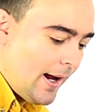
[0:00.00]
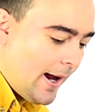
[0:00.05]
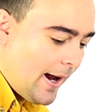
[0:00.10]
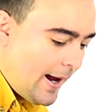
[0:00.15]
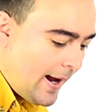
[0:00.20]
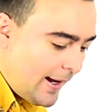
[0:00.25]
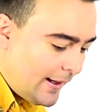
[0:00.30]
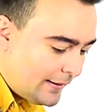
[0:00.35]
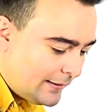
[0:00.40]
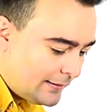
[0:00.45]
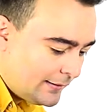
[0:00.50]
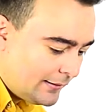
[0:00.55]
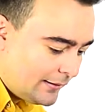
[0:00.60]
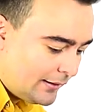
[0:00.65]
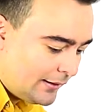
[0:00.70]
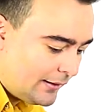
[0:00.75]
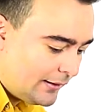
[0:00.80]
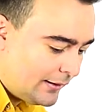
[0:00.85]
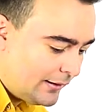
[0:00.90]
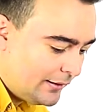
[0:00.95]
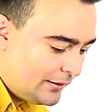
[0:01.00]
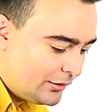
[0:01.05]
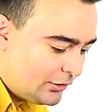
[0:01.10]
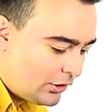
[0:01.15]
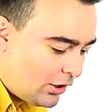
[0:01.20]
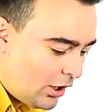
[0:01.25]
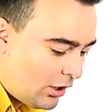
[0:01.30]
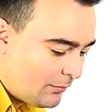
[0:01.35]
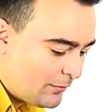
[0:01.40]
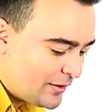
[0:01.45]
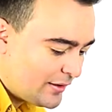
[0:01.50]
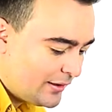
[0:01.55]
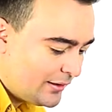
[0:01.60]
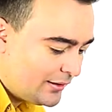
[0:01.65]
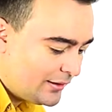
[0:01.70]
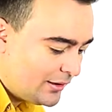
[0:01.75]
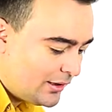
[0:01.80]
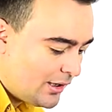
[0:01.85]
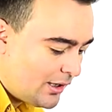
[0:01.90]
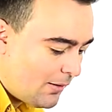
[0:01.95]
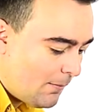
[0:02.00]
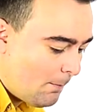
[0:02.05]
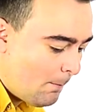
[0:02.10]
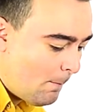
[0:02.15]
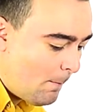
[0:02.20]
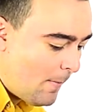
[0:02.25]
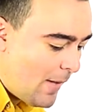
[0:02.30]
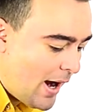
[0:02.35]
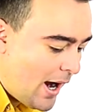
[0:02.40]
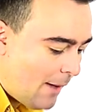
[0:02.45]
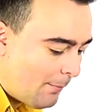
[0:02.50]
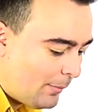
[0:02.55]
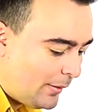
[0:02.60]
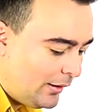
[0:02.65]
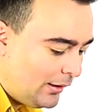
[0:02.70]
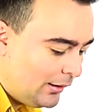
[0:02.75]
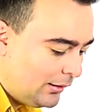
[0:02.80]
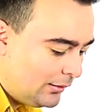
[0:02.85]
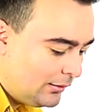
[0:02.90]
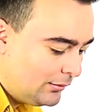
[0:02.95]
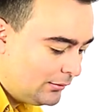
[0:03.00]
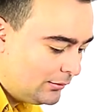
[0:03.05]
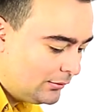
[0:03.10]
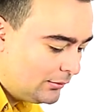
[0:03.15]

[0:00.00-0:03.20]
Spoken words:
and it comes in the maple